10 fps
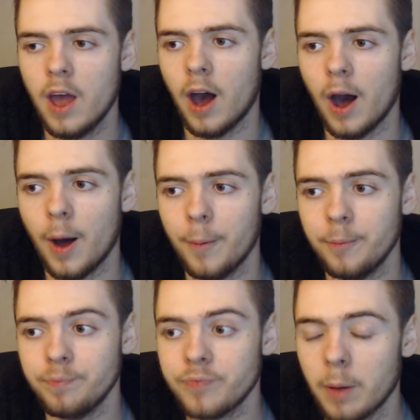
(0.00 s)

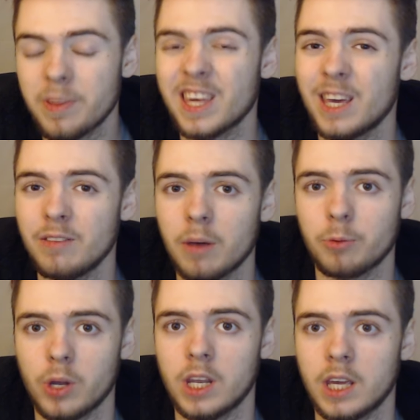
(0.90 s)
Um, I'm thinking of
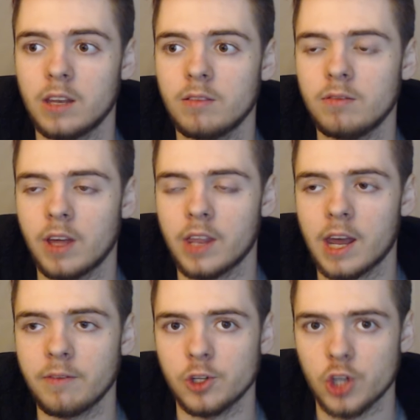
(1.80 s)
upgrading it now that
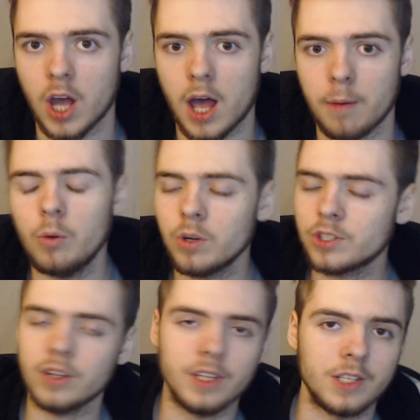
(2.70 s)
I have a job.
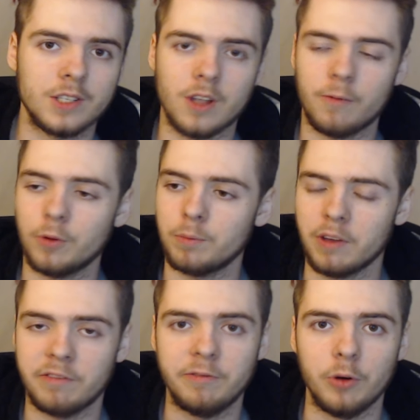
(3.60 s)
Once all this stuff with
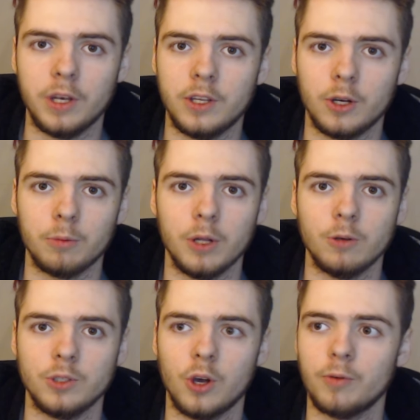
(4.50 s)
my foot, you know,
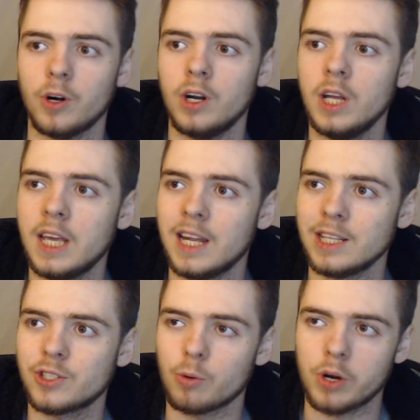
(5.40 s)
blows over and
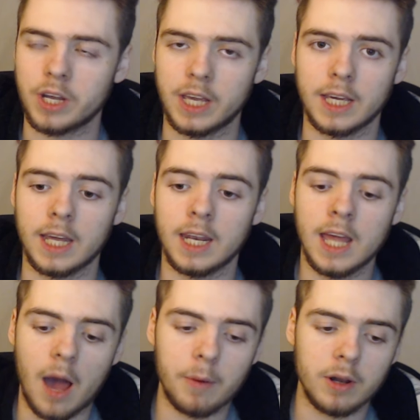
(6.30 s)
I start working again,
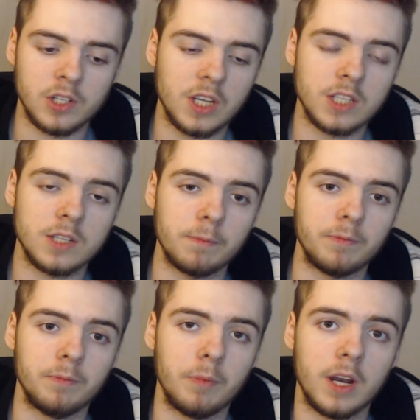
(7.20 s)
I'm gonna sink
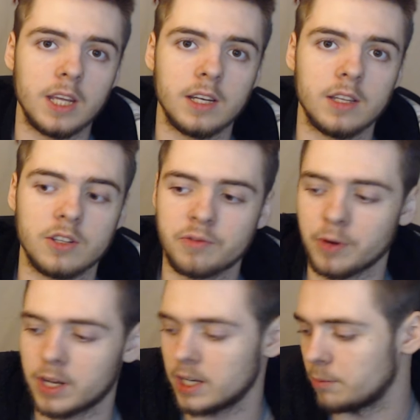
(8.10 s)
some money into this
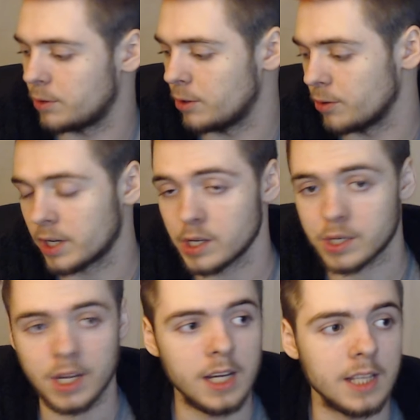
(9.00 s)
freaking computer
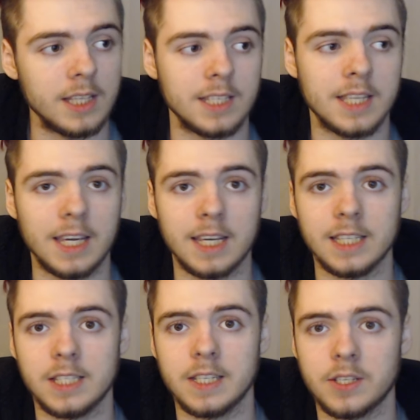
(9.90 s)
because this thing
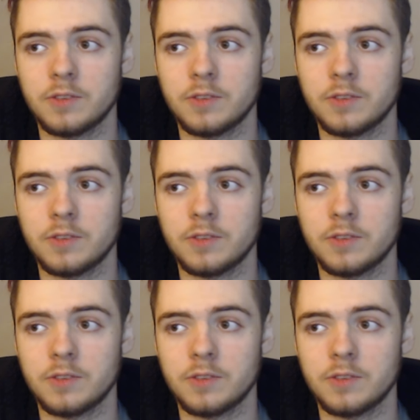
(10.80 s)
is just